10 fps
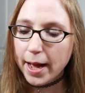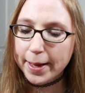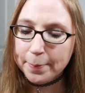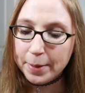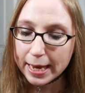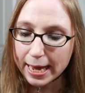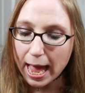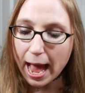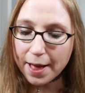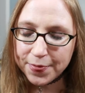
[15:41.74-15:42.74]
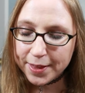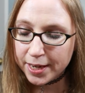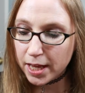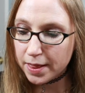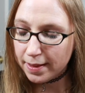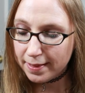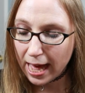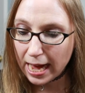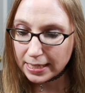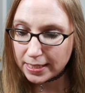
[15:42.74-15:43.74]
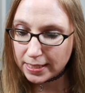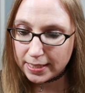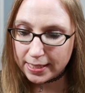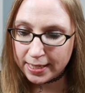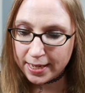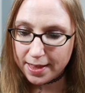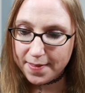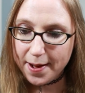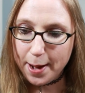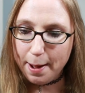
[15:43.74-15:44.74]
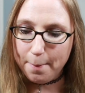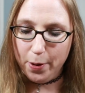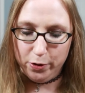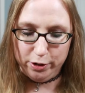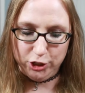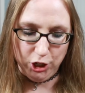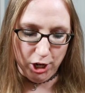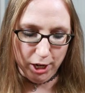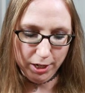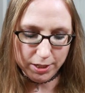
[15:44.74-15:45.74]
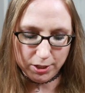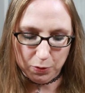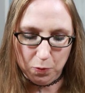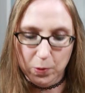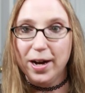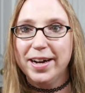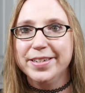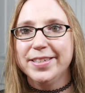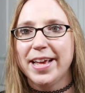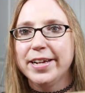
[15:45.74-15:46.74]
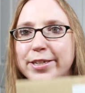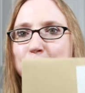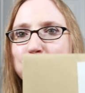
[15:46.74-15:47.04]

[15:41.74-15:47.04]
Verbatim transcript: Um, and then the last thing that I purchased was a